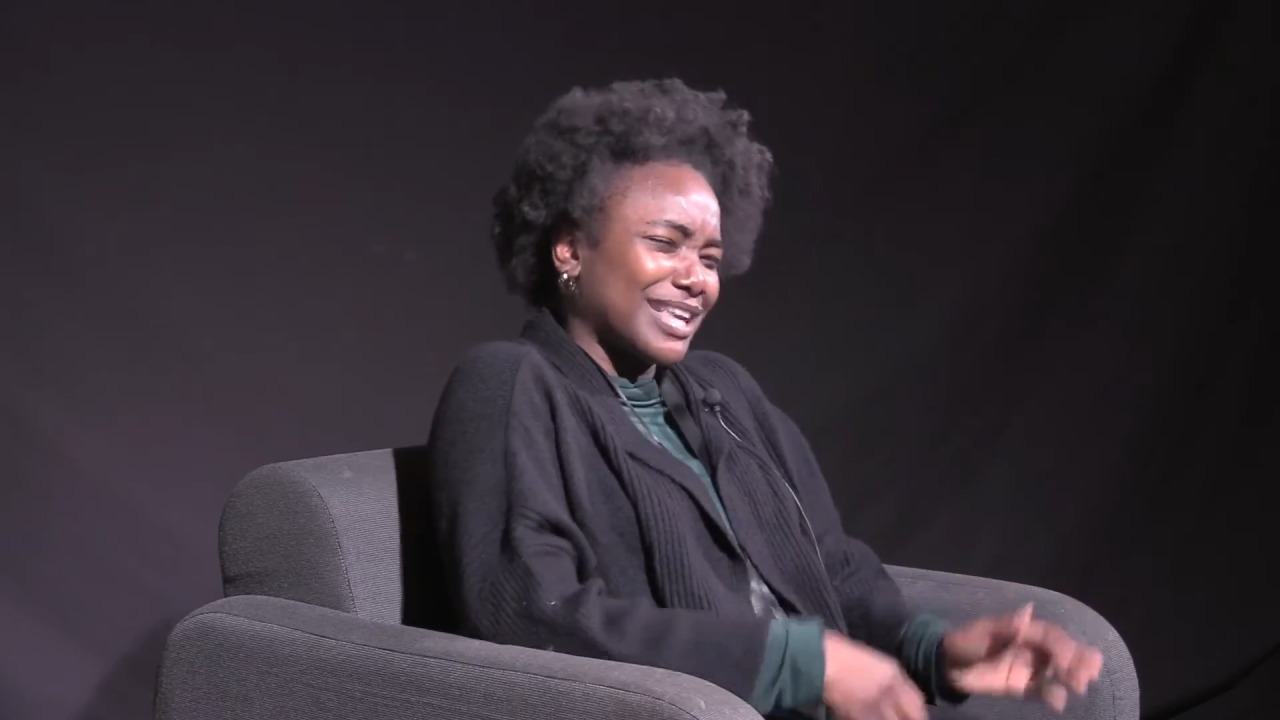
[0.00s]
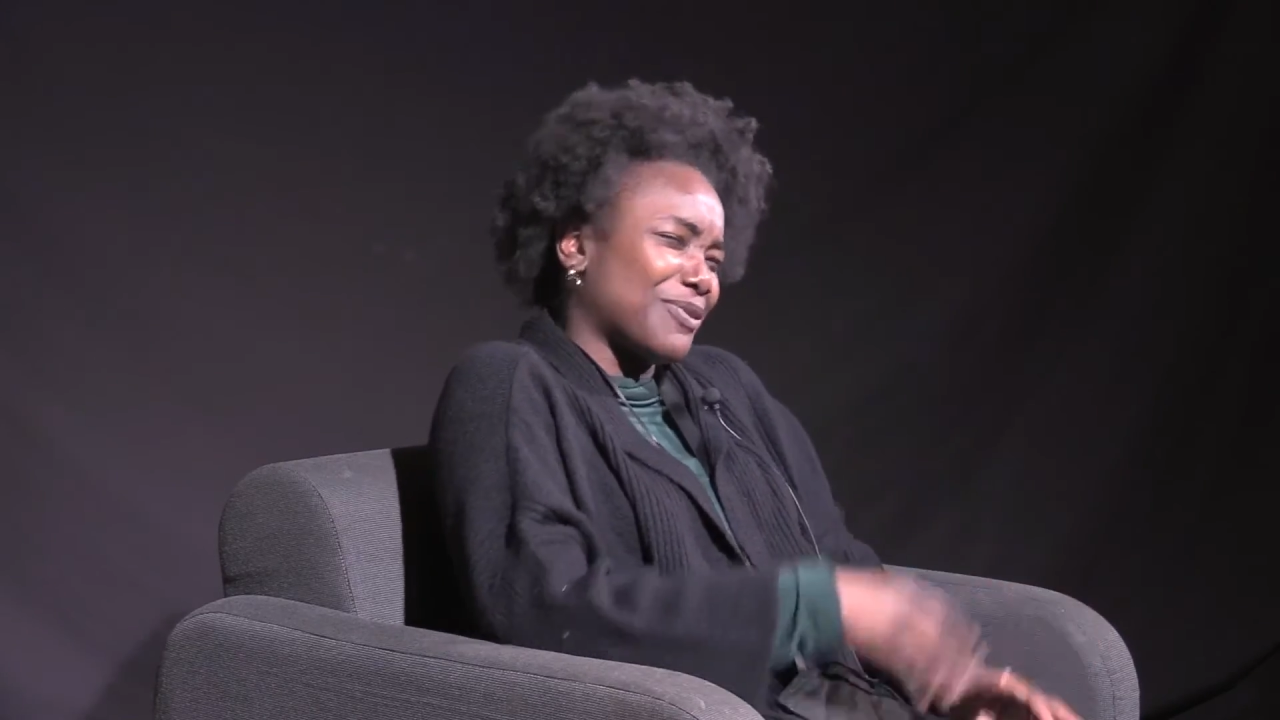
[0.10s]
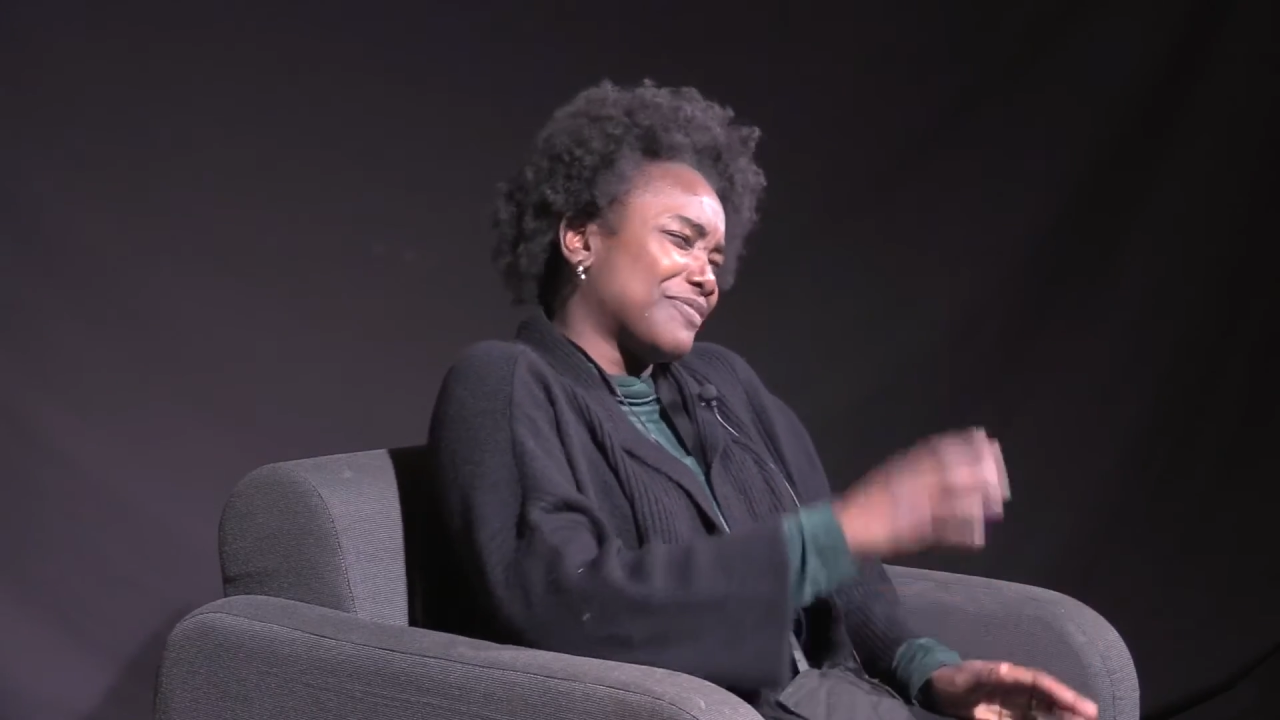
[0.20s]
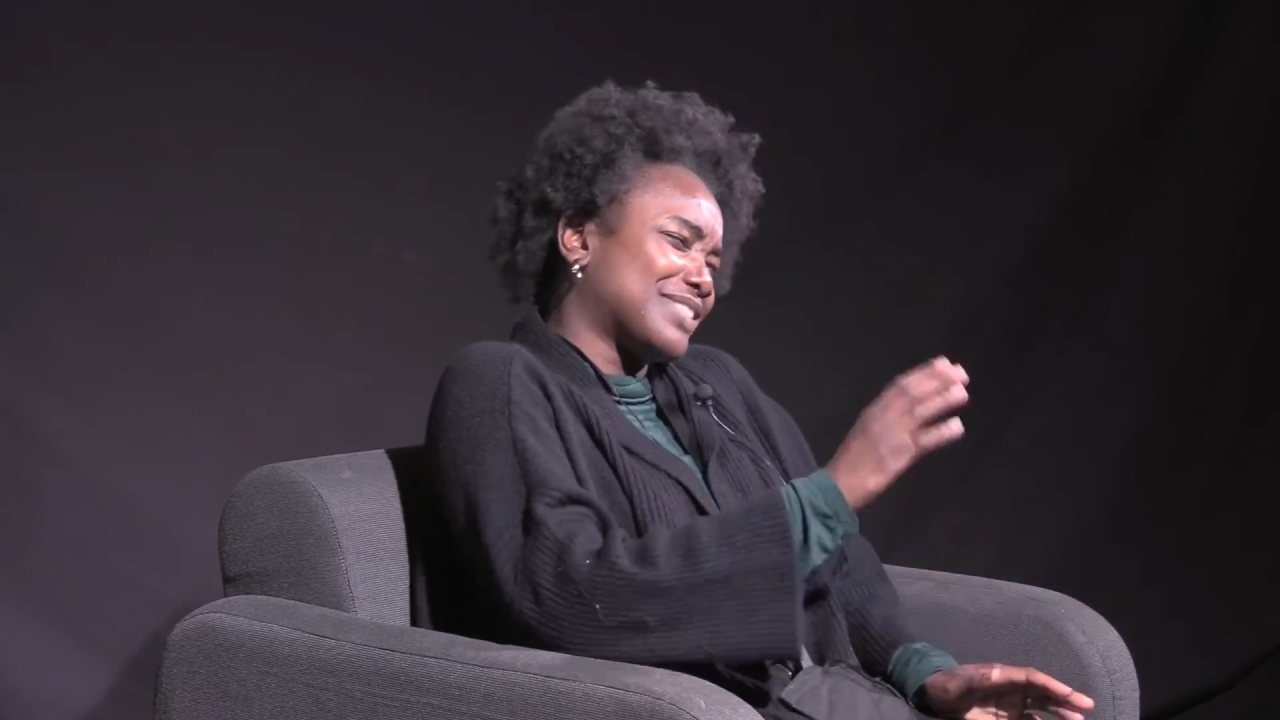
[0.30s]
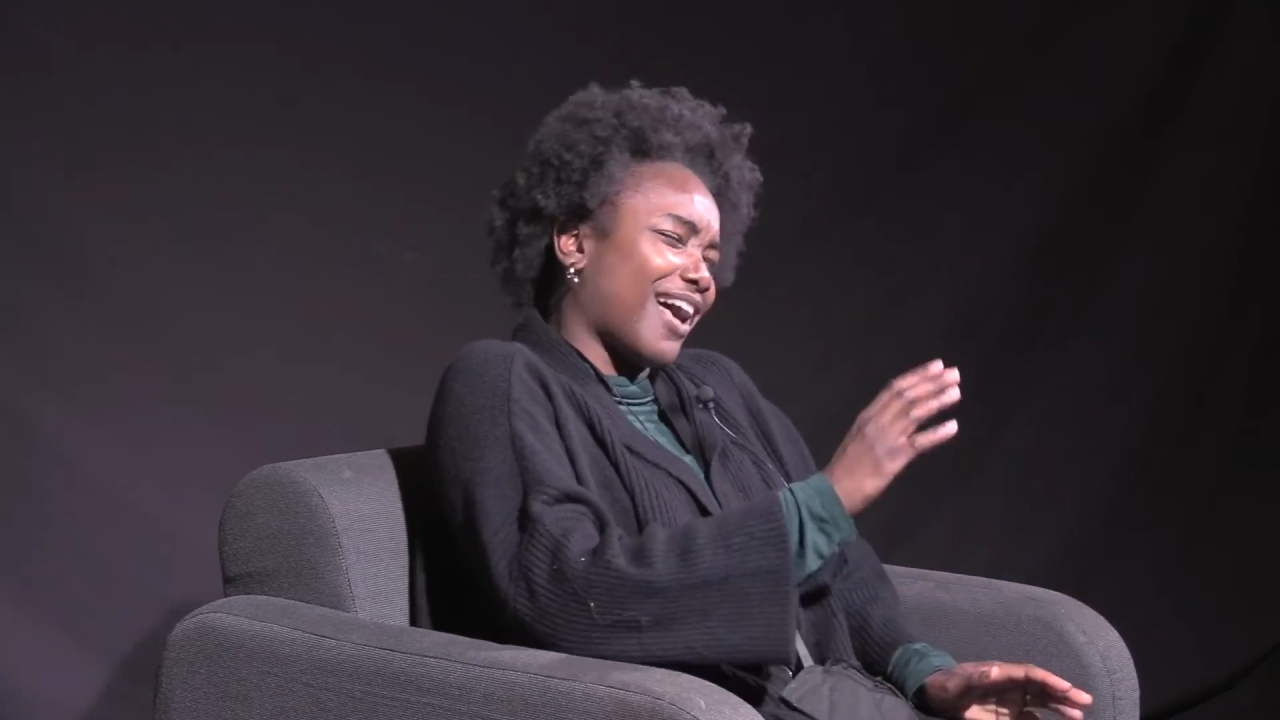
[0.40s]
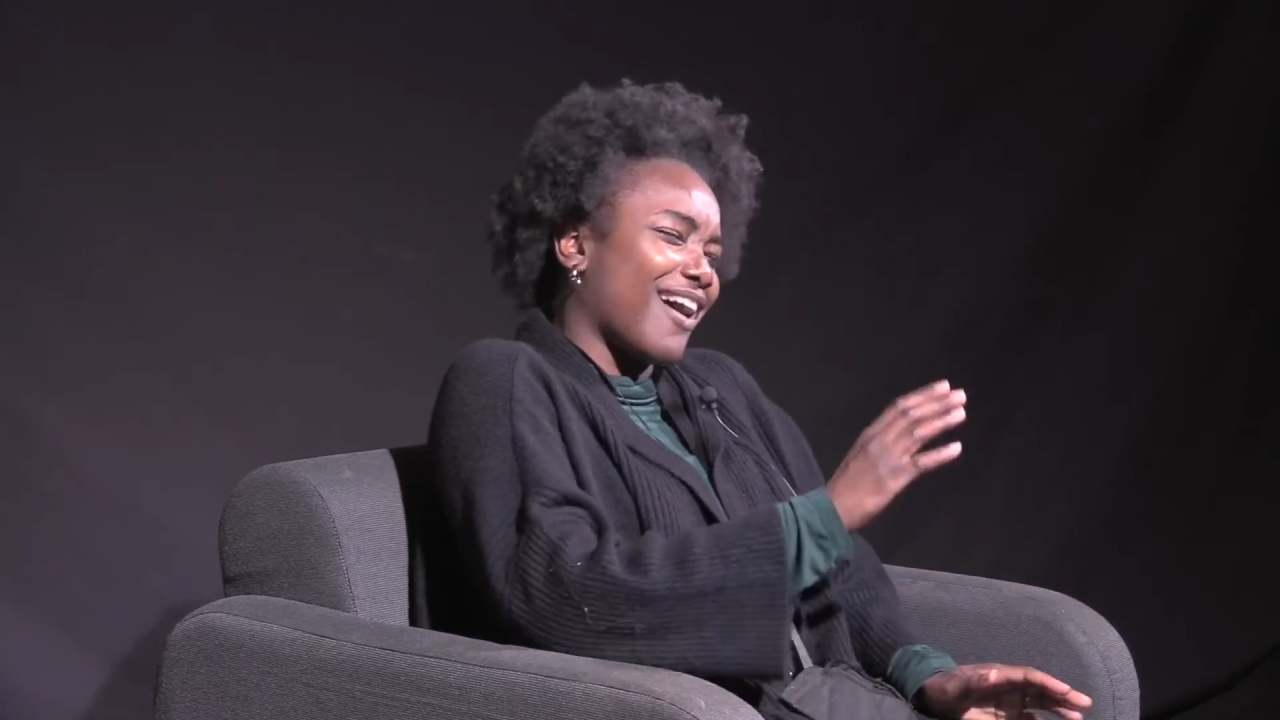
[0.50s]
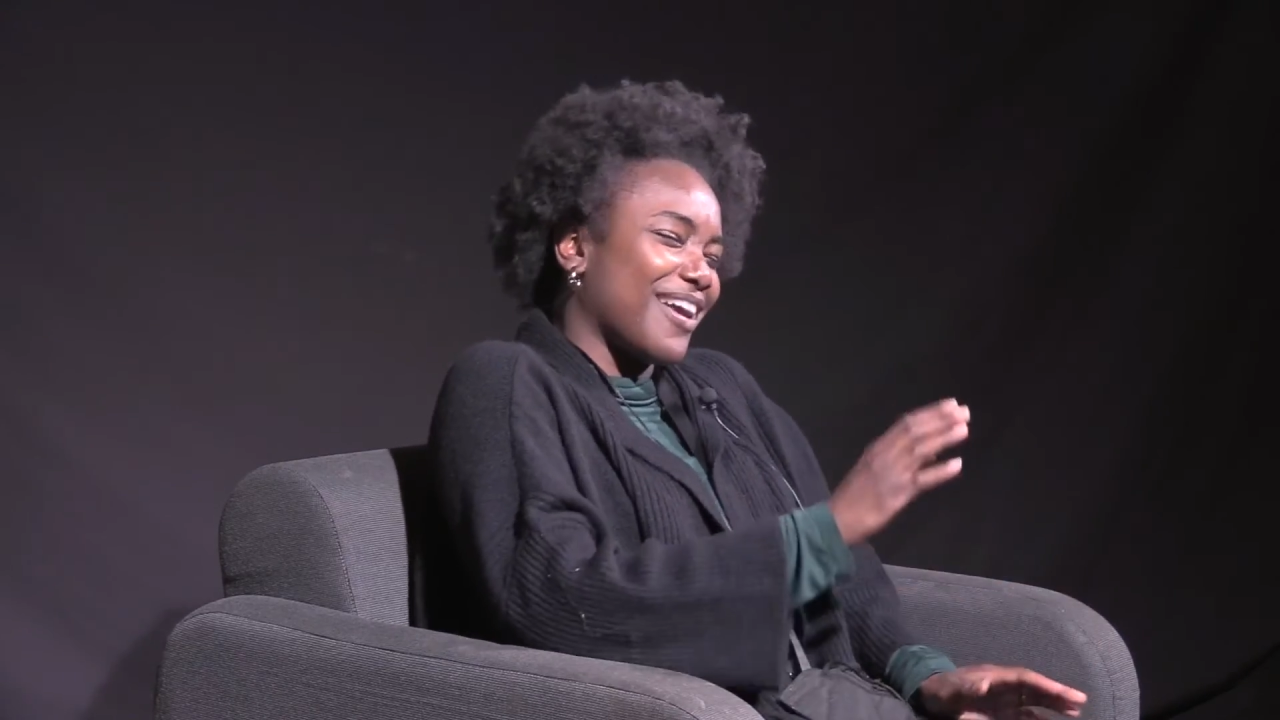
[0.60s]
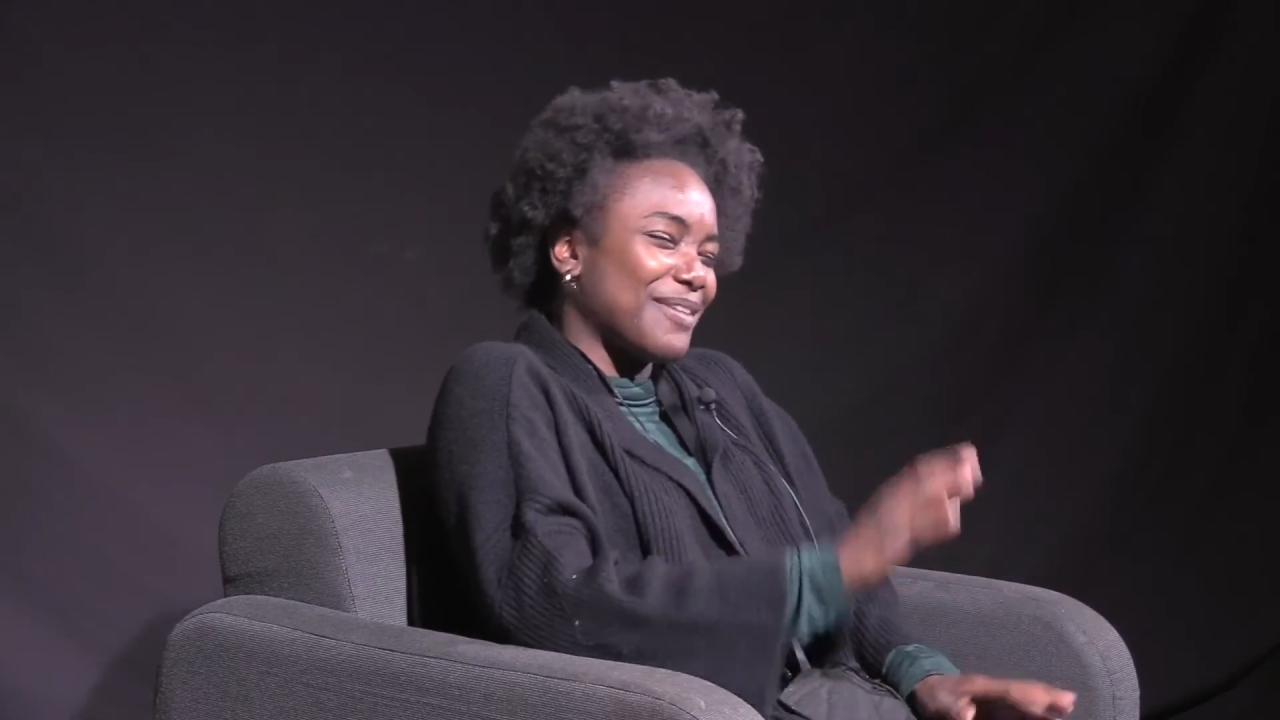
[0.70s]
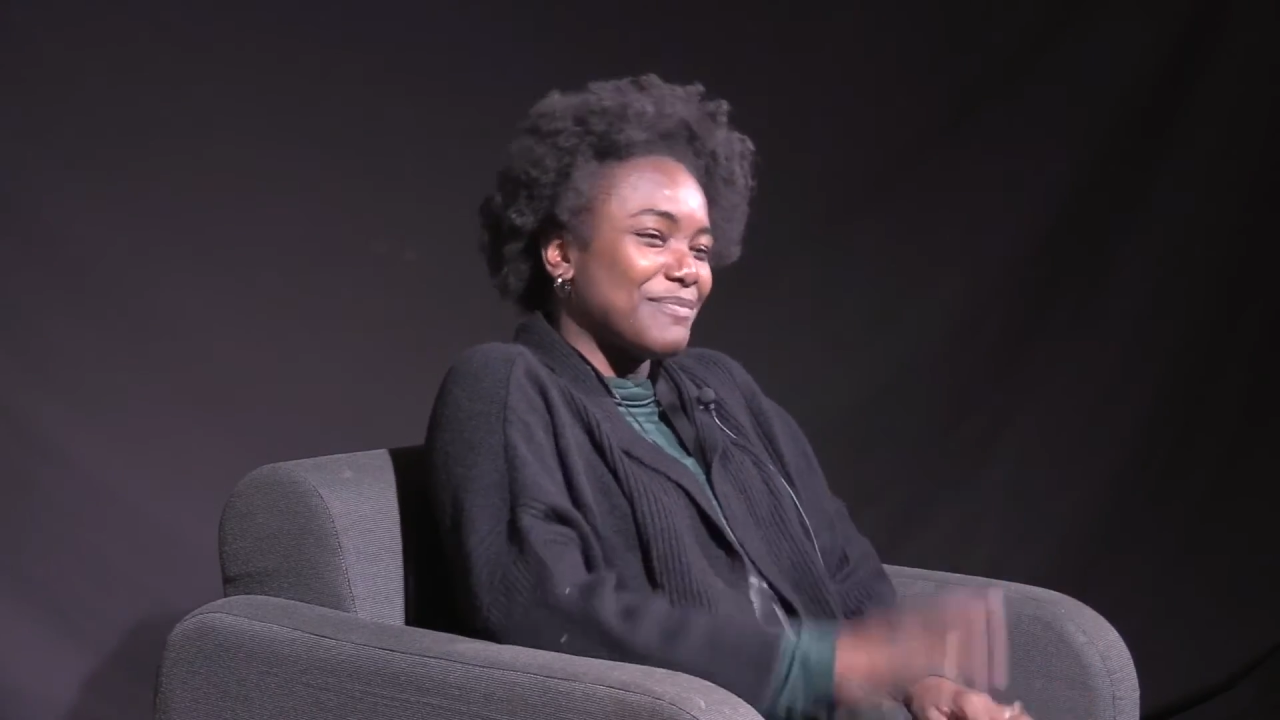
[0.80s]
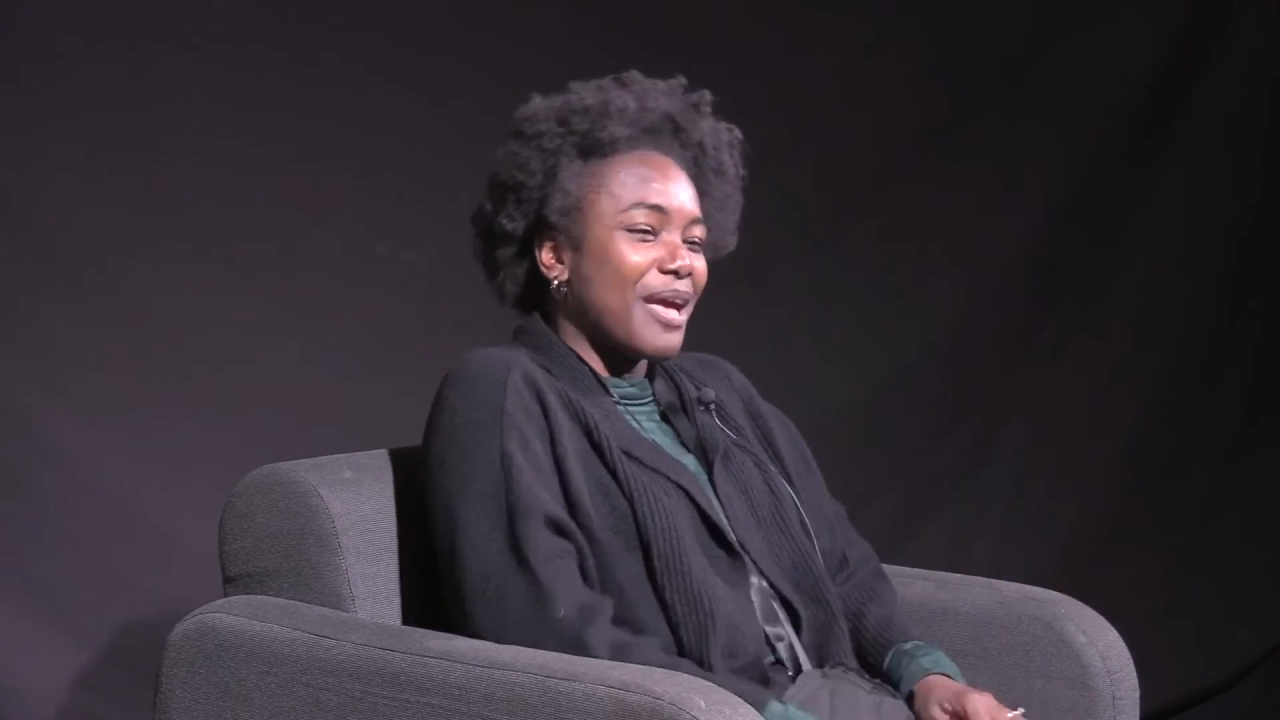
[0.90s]
I don't have
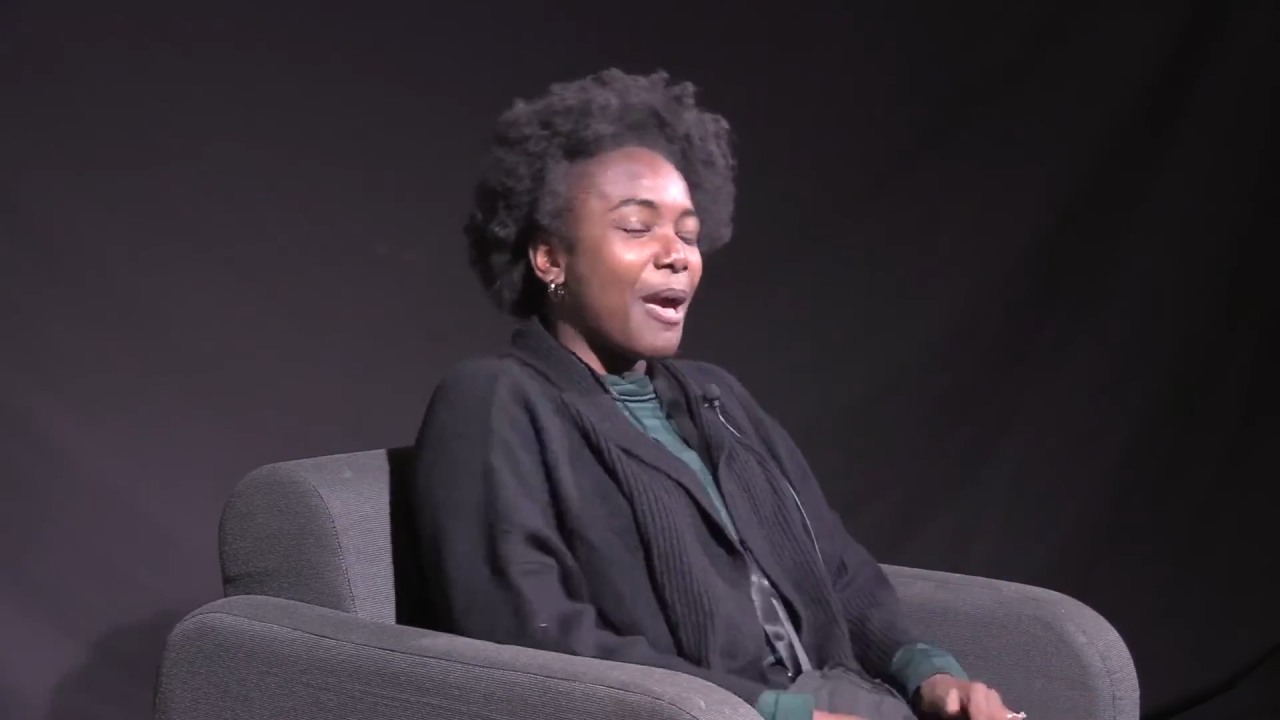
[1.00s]
time.